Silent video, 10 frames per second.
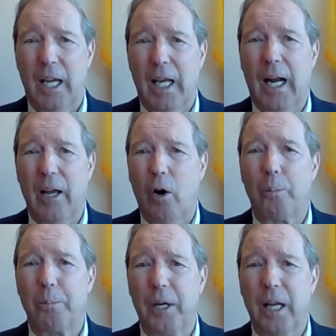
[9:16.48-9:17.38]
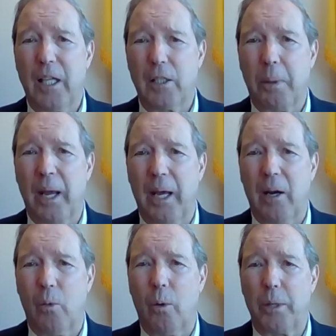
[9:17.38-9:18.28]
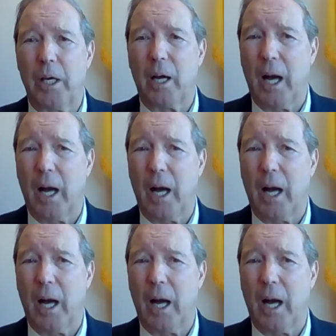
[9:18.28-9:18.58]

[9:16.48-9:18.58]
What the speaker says: And I hope today's panel will be an